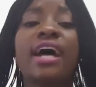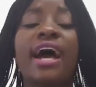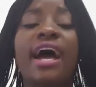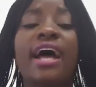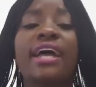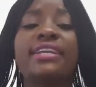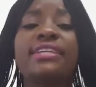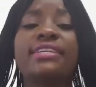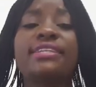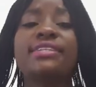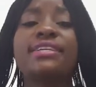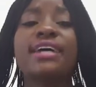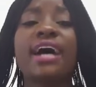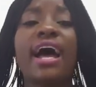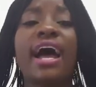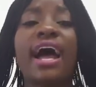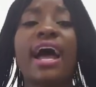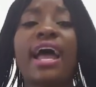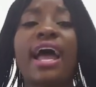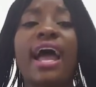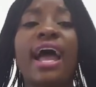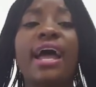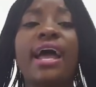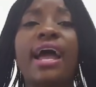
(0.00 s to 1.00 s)

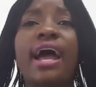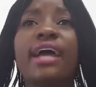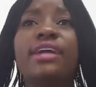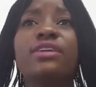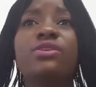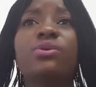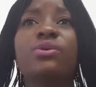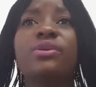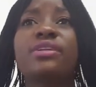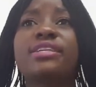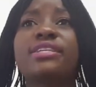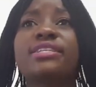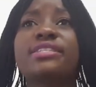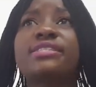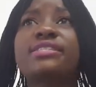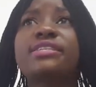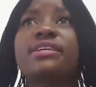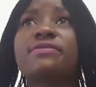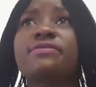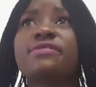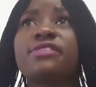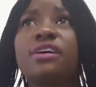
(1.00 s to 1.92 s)
I don't deserve